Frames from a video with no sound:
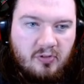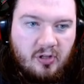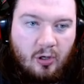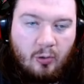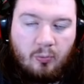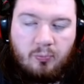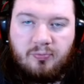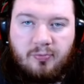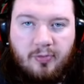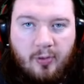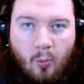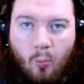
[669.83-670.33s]

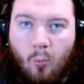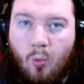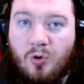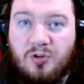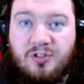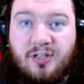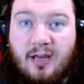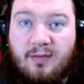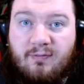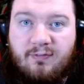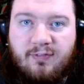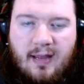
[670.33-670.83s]
Their
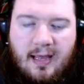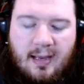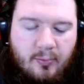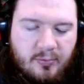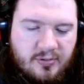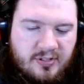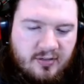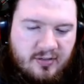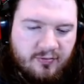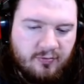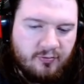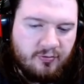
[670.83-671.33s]
wartime flag was
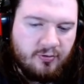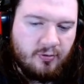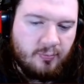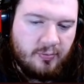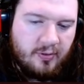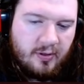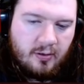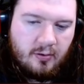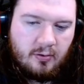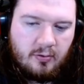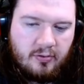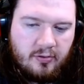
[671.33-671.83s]
different from
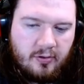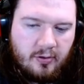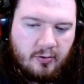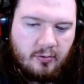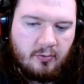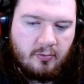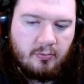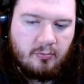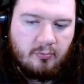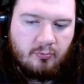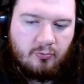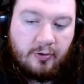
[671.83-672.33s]

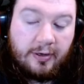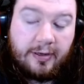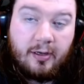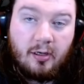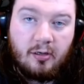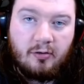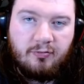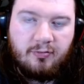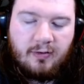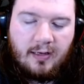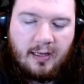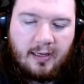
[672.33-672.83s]
their regular
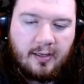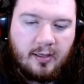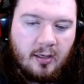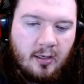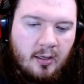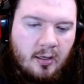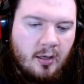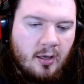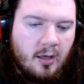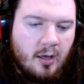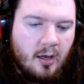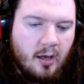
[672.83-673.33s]
flag.
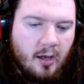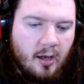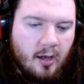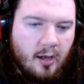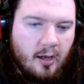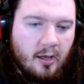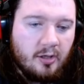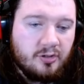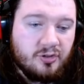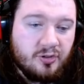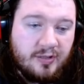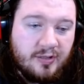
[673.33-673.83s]

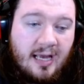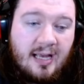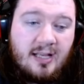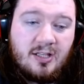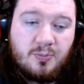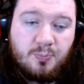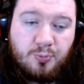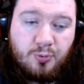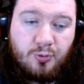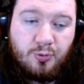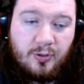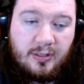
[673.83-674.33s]
So that's
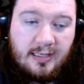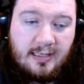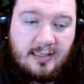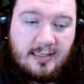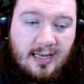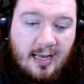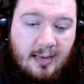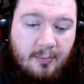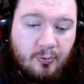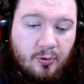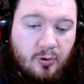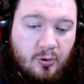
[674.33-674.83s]
pretty
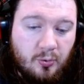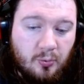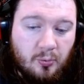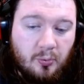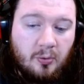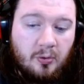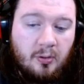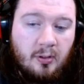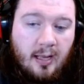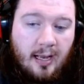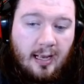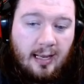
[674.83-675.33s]
damn
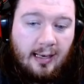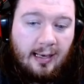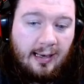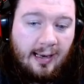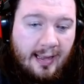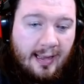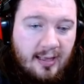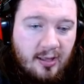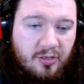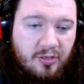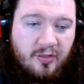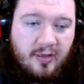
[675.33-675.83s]
cool. I
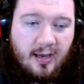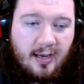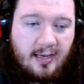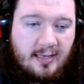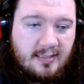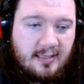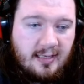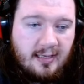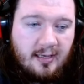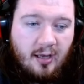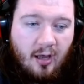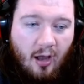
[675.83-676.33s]
like the
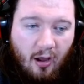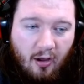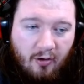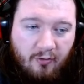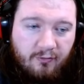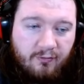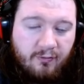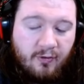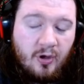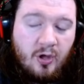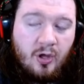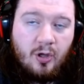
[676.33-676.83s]
idea
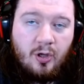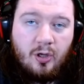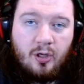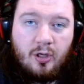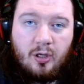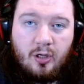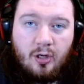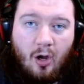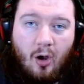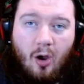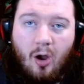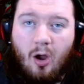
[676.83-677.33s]
of,
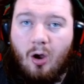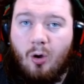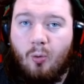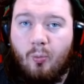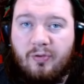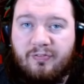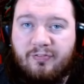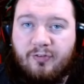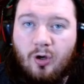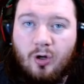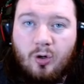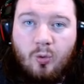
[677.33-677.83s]

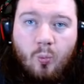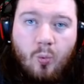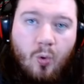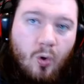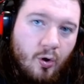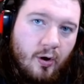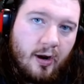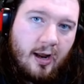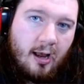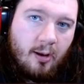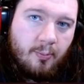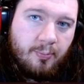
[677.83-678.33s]
we've got a
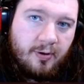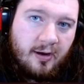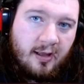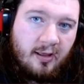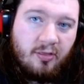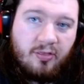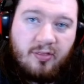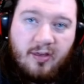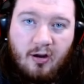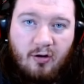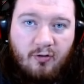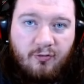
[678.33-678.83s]
war happening,
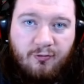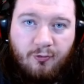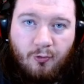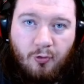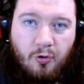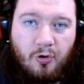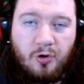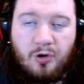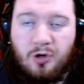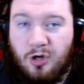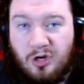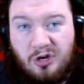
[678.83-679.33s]

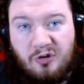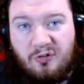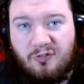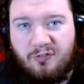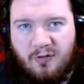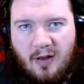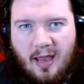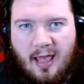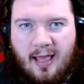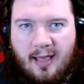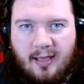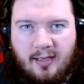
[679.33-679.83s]
therefore new
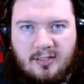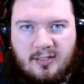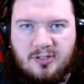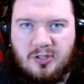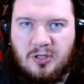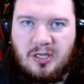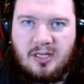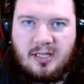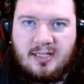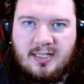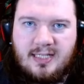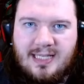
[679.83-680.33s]
flag. So you
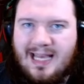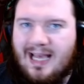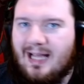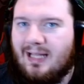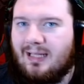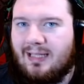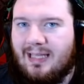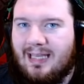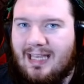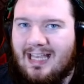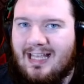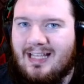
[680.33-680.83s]
can
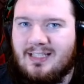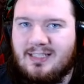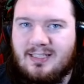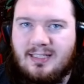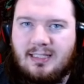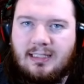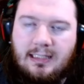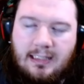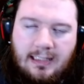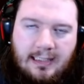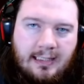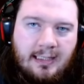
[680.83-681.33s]
tell
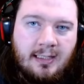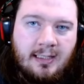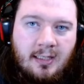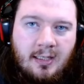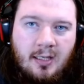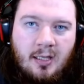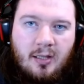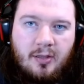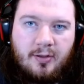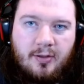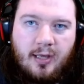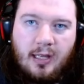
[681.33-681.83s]
instantly
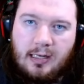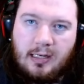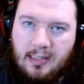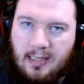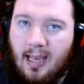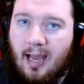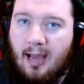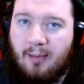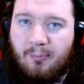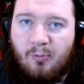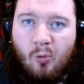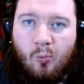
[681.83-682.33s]
that,
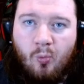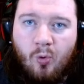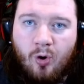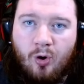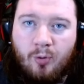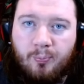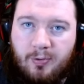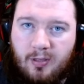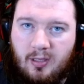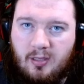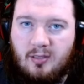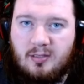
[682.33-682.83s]
yeah, I'm at war
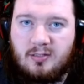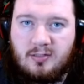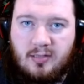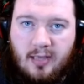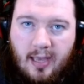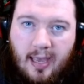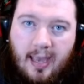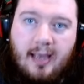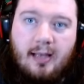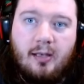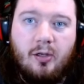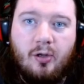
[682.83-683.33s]
because,
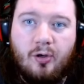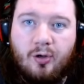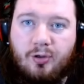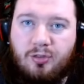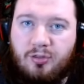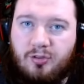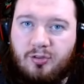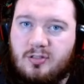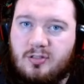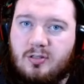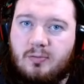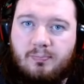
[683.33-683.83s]
hey, look,
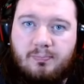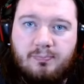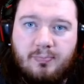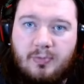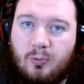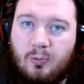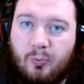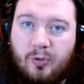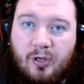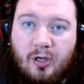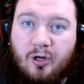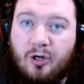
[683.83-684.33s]

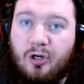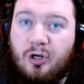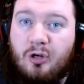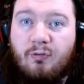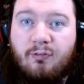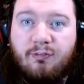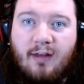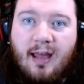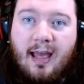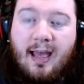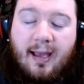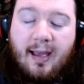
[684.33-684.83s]
we got a new
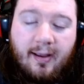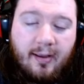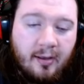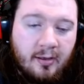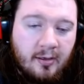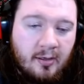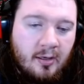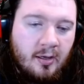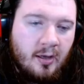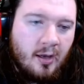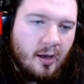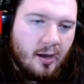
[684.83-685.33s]
flag.
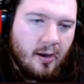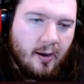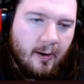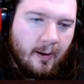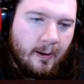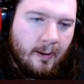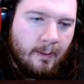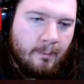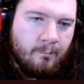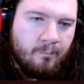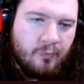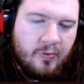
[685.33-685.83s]

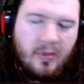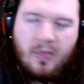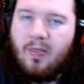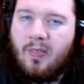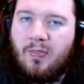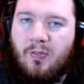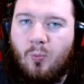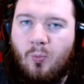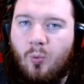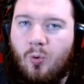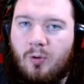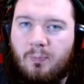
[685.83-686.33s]
And then
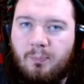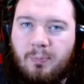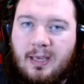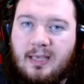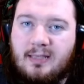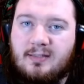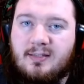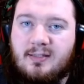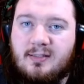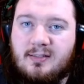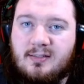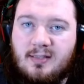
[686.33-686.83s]
the
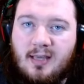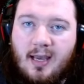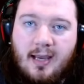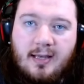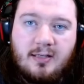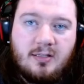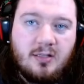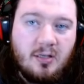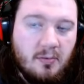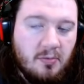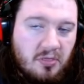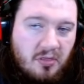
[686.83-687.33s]
peace is
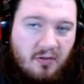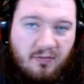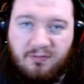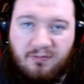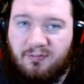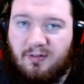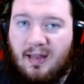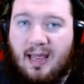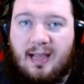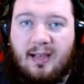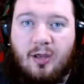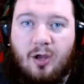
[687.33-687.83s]
signed,
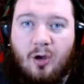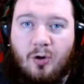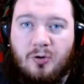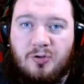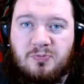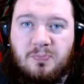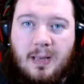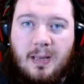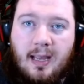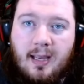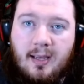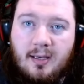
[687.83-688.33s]
flag goes
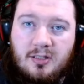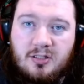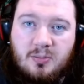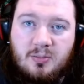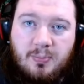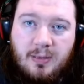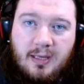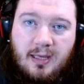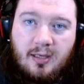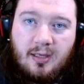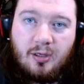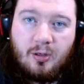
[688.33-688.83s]
back to
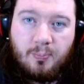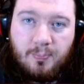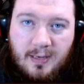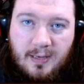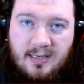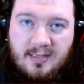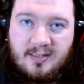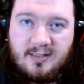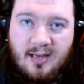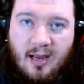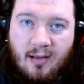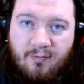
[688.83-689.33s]
being your
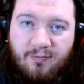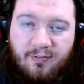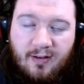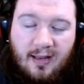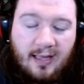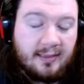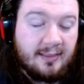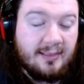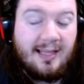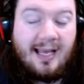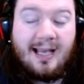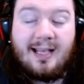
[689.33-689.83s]
peacetime flag.
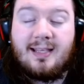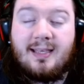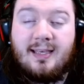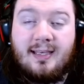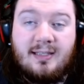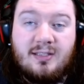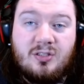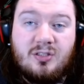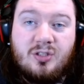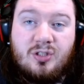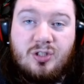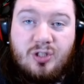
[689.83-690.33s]
That
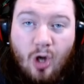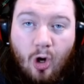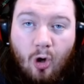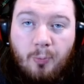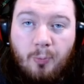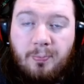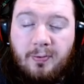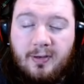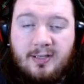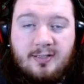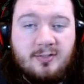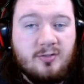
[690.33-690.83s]
is
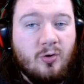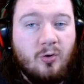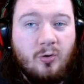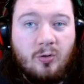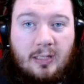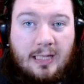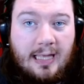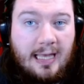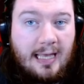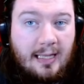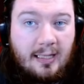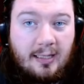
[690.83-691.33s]
dope as all
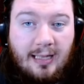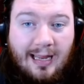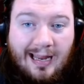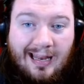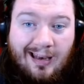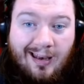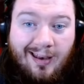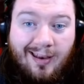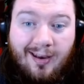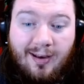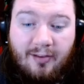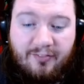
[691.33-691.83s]
hell. I
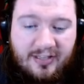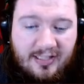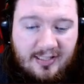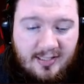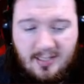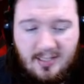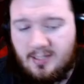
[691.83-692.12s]
love it.